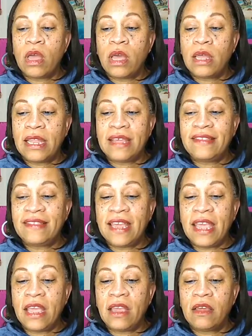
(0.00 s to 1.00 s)
let's
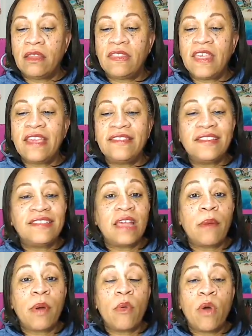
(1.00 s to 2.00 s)
see. These are
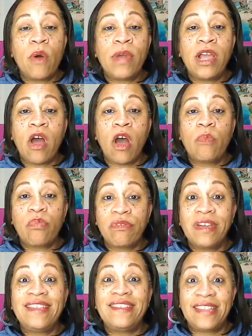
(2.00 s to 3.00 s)
some of what we call
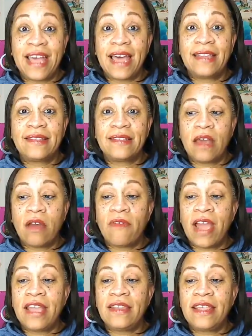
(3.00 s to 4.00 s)
presets. All
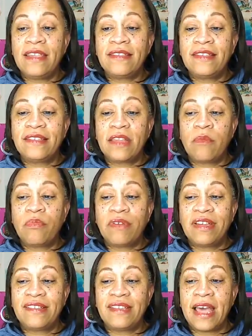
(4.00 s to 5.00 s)
right. These are some
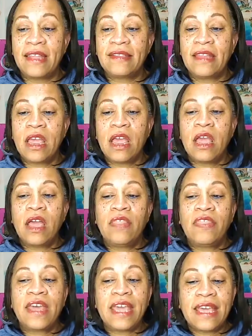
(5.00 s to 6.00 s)
presets.
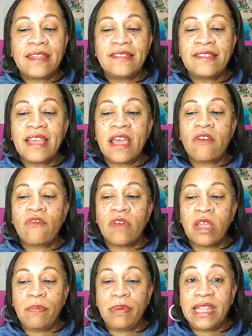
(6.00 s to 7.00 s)
The instant
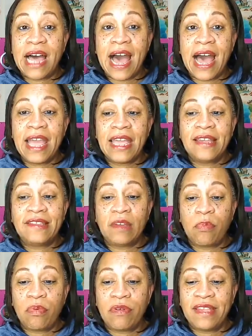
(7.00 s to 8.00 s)
reply is a
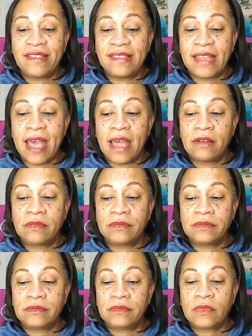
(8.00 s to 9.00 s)
preset.
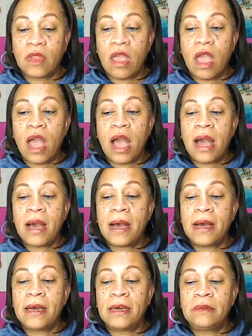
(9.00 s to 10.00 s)

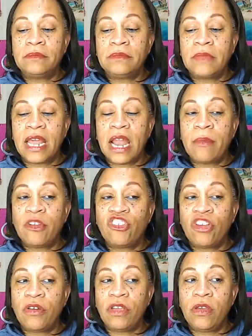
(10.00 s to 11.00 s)
And I'm going to
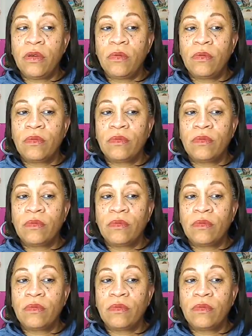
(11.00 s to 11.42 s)
show you.